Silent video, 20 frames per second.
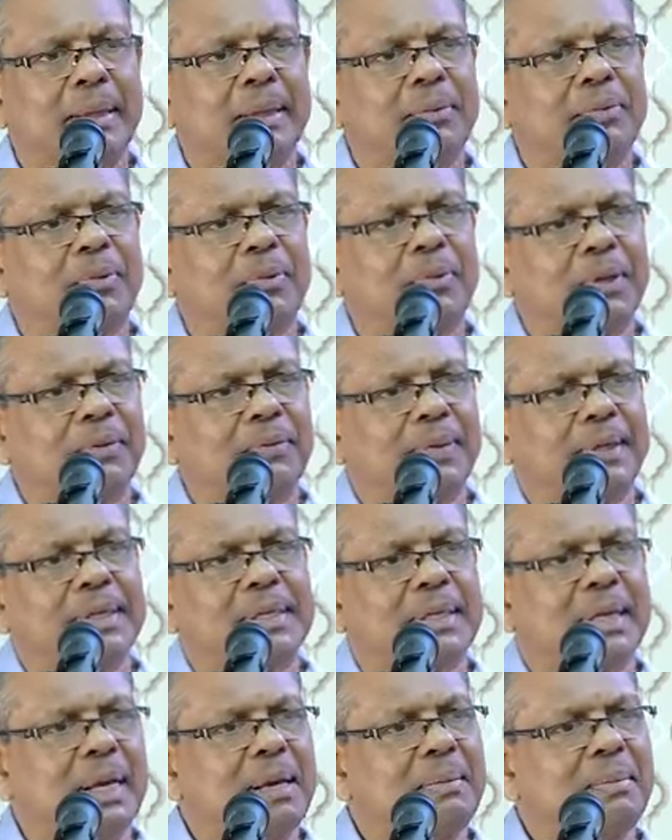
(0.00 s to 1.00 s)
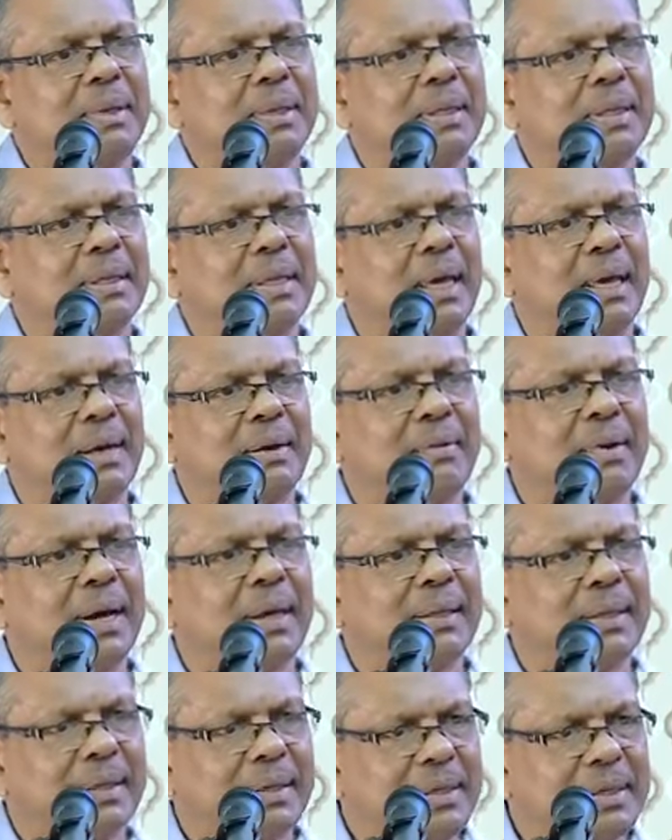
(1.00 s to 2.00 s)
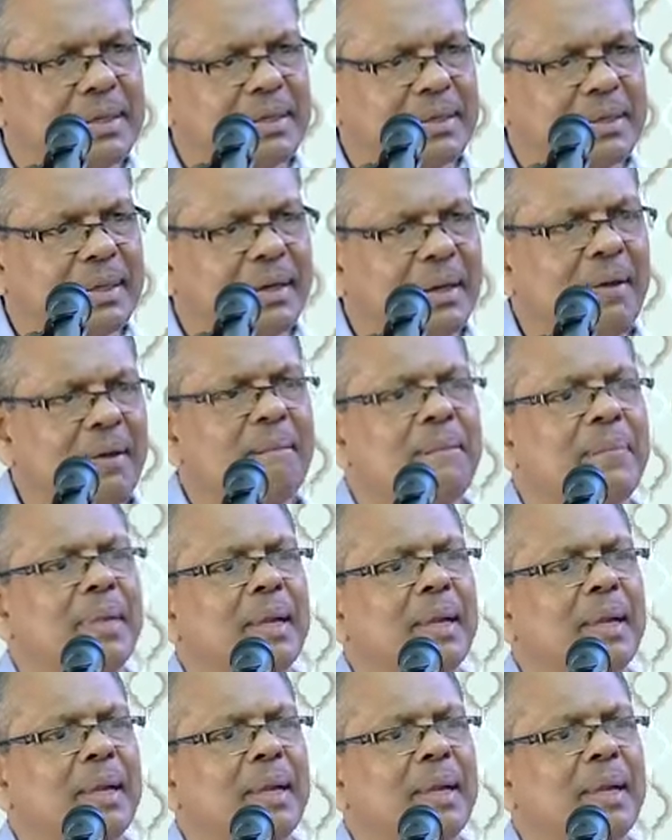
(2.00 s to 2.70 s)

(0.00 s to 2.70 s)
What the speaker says: for the first time in the Theravada history,